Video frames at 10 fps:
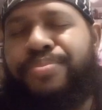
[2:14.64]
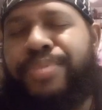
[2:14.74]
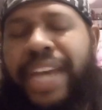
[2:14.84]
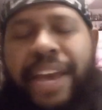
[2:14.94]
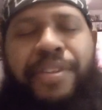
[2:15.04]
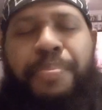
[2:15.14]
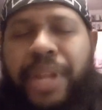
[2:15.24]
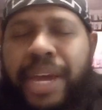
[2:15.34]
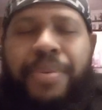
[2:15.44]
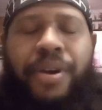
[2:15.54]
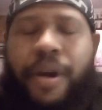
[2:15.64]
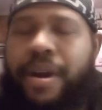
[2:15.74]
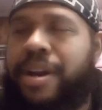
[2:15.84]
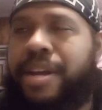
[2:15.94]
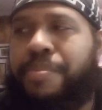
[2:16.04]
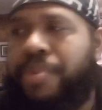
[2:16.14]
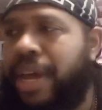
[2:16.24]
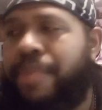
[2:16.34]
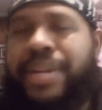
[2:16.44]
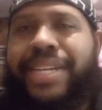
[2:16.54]
Davis played, but Carter didn't
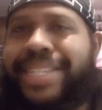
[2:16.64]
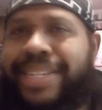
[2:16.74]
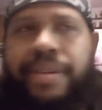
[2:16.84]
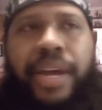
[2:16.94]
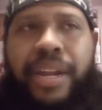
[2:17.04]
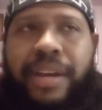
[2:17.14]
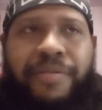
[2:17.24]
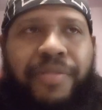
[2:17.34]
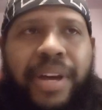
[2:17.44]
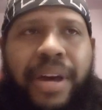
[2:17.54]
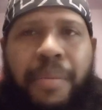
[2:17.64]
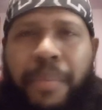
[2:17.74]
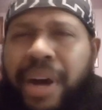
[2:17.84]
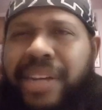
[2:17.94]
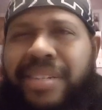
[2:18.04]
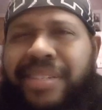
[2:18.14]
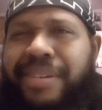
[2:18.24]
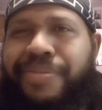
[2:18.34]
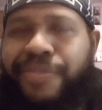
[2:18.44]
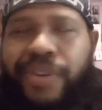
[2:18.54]
play. But they still had enough monsters
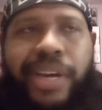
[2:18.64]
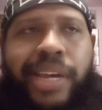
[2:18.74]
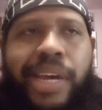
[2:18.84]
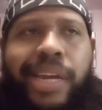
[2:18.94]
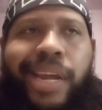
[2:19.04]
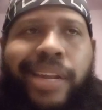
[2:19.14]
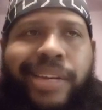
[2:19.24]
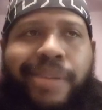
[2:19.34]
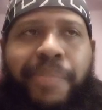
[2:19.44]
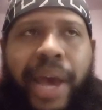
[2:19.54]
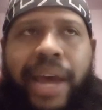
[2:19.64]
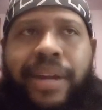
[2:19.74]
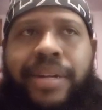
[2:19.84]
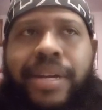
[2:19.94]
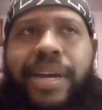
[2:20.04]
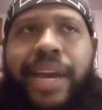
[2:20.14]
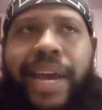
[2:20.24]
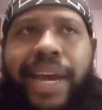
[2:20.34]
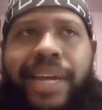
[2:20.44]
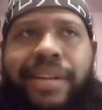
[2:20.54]
up front. It doesn't matter.
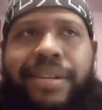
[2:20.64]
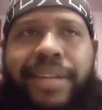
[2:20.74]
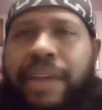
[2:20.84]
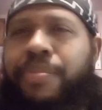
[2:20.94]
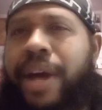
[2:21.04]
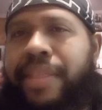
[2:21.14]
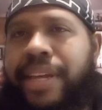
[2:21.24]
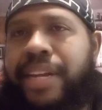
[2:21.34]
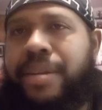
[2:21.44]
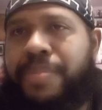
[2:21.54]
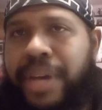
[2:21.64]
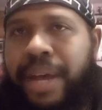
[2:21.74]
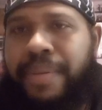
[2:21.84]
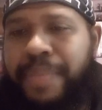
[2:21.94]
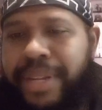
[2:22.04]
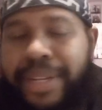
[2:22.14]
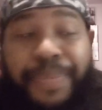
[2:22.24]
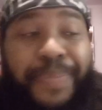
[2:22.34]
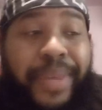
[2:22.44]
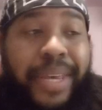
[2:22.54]
And that's why I think they should be optimistic.
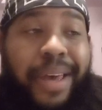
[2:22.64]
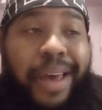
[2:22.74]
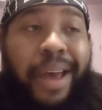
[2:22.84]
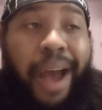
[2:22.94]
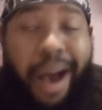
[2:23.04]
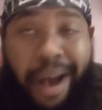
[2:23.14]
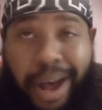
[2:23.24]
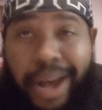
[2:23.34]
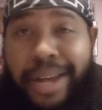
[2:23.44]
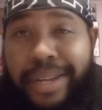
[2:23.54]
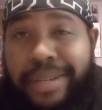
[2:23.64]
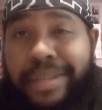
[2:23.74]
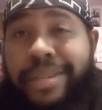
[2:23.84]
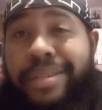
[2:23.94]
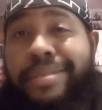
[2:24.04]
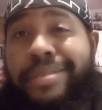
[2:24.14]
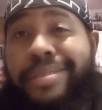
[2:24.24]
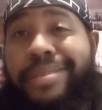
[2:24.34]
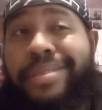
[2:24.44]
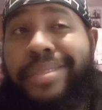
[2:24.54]
Us,
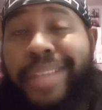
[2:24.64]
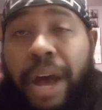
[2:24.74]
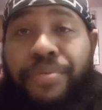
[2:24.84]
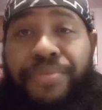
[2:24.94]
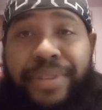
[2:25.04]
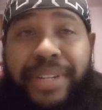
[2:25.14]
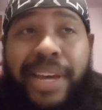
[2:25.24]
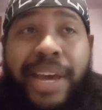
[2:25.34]
Dolphins,